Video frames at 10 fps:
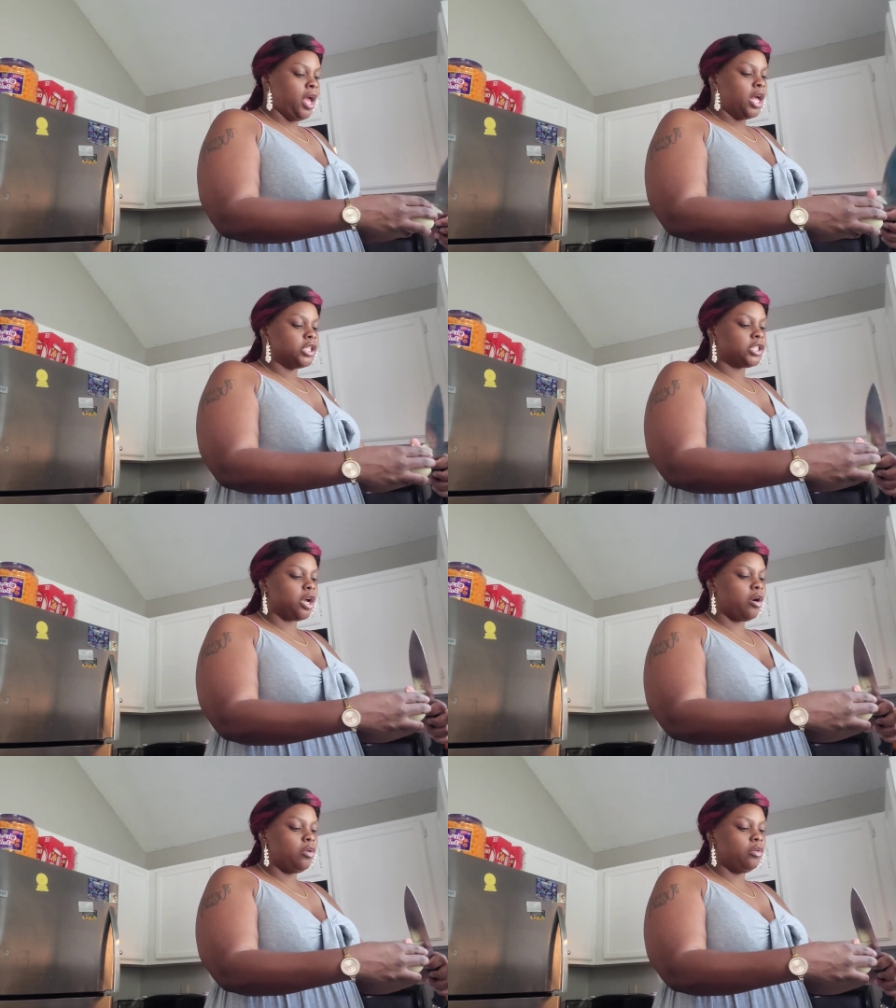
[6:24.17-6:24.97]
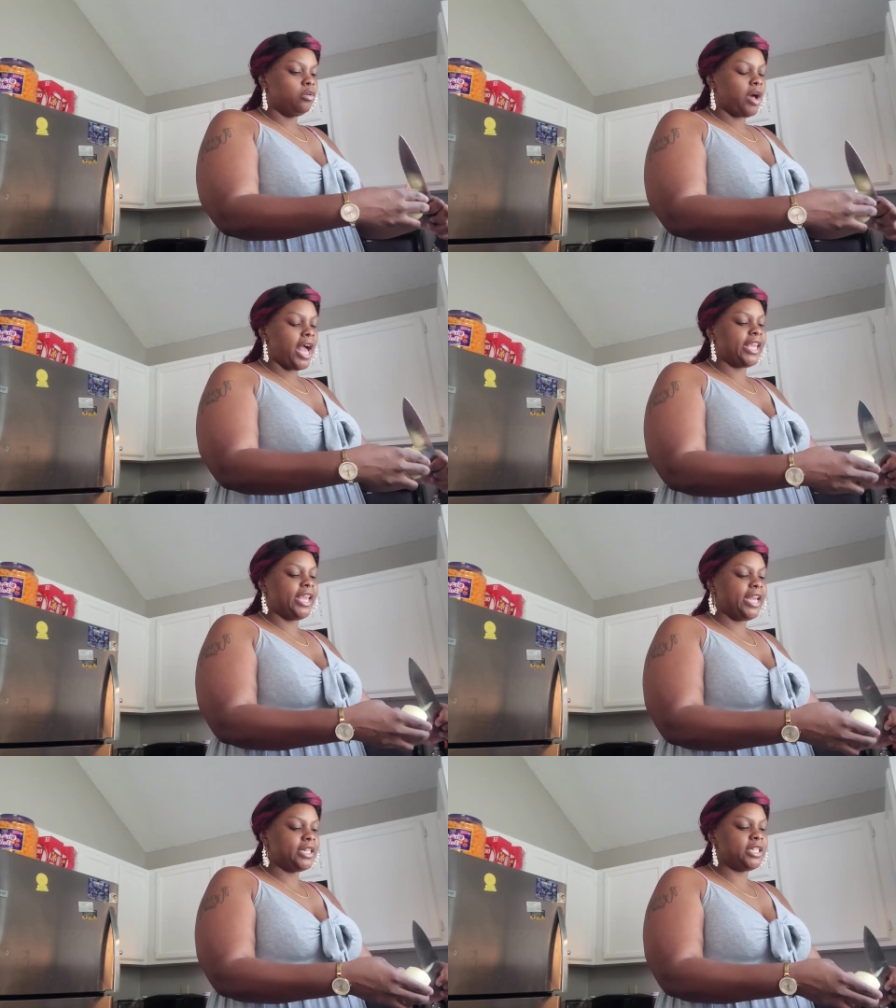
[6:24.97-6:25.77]
So I
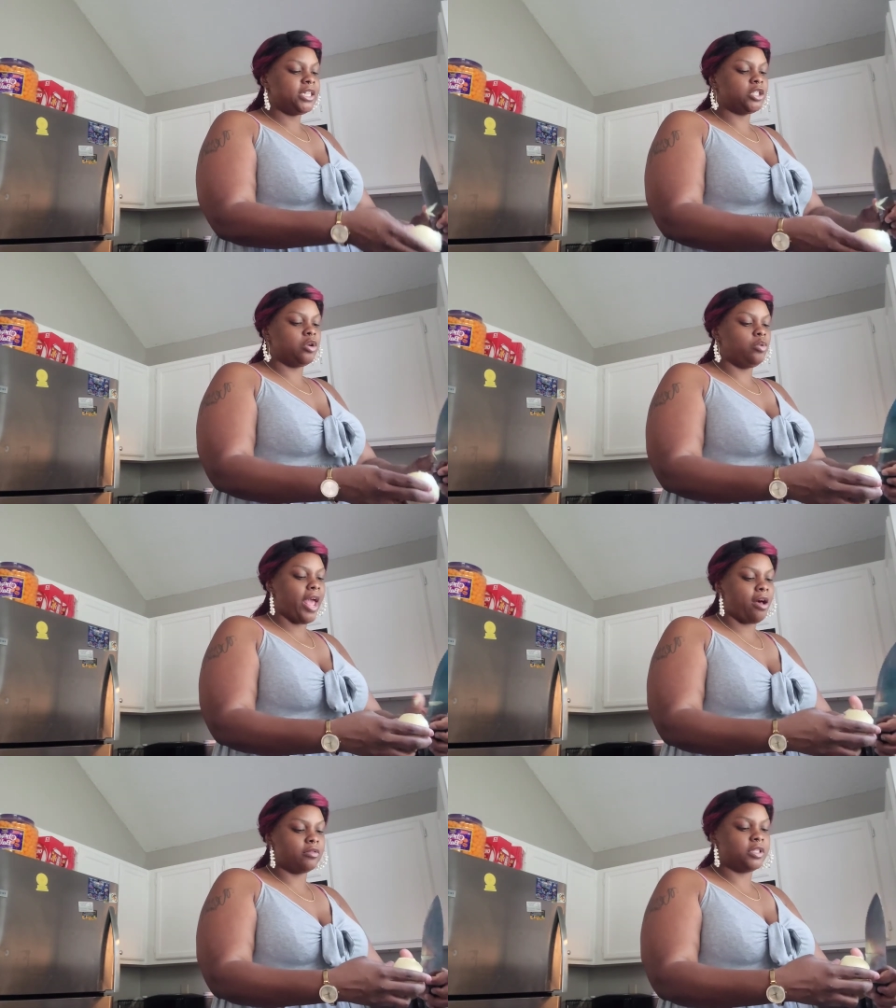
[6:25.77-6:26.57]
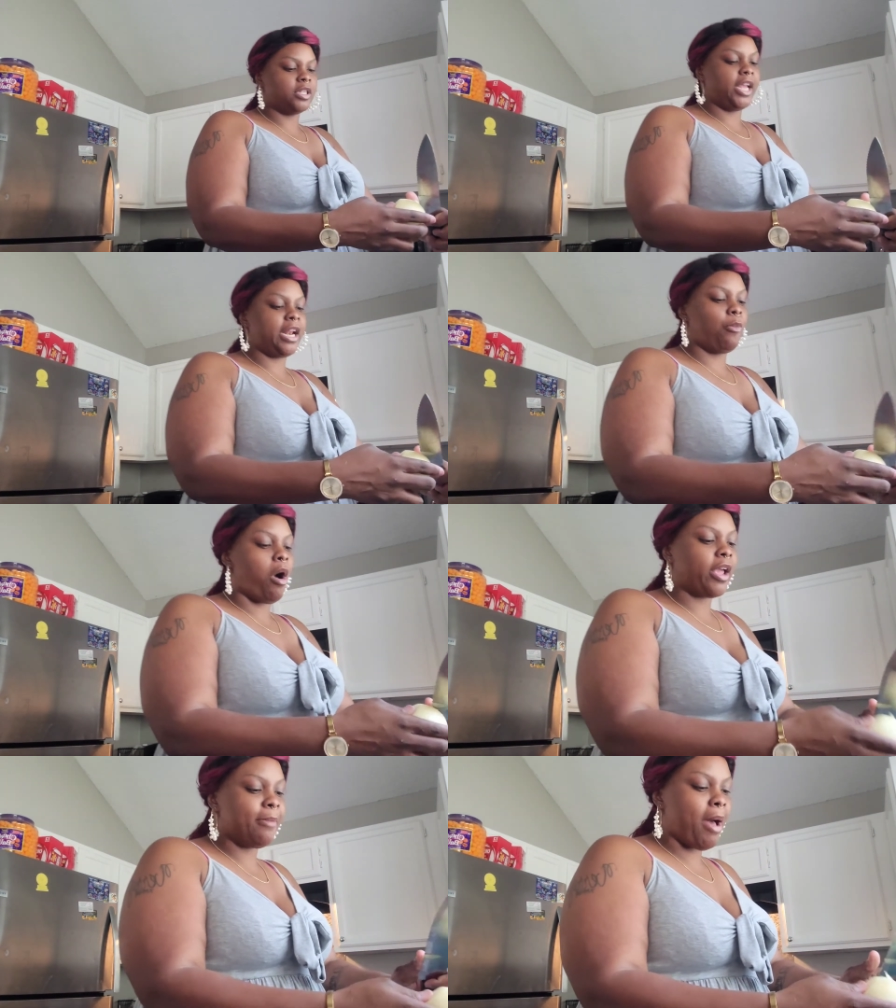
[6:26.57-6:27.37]
get to the schoolhouse and I
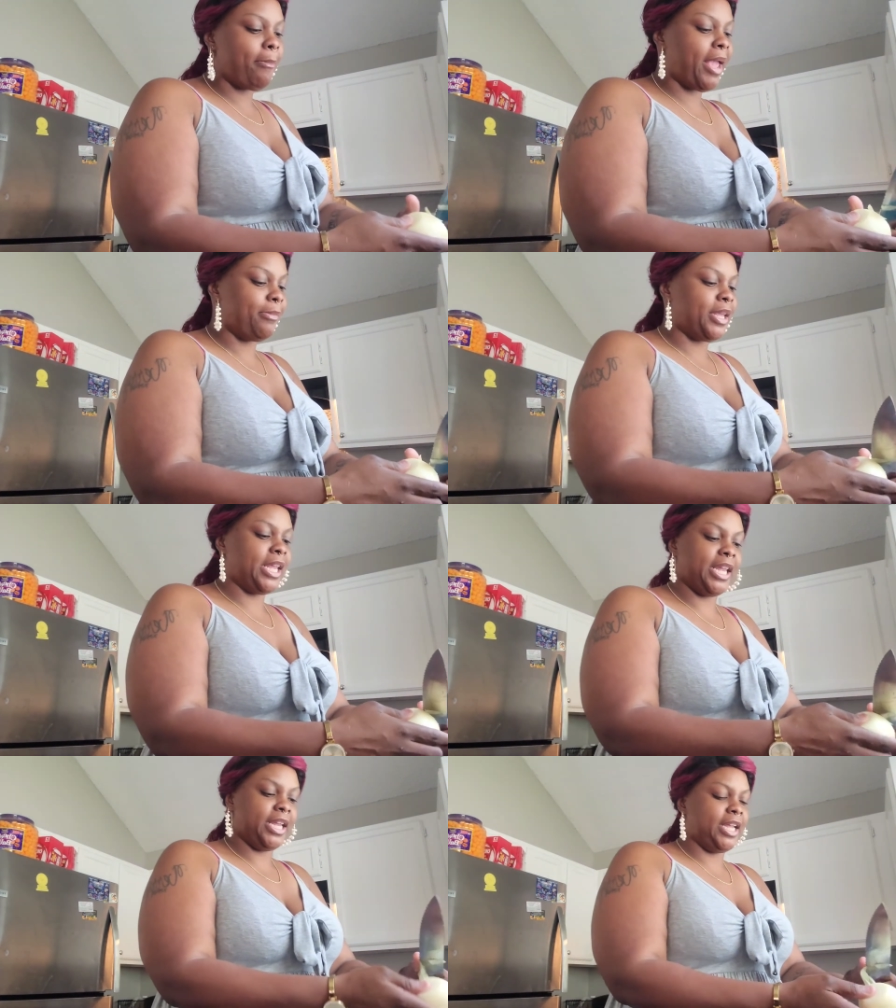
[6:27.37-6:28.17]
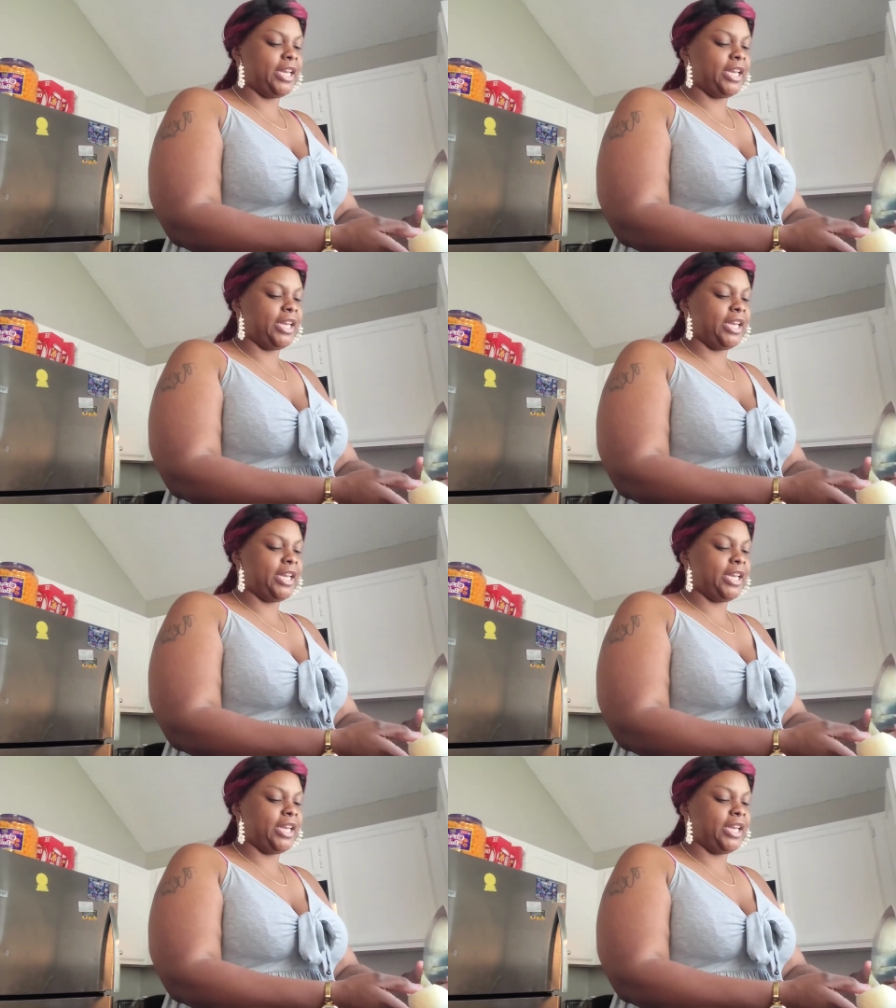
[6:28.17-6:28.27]
walk in my baby in,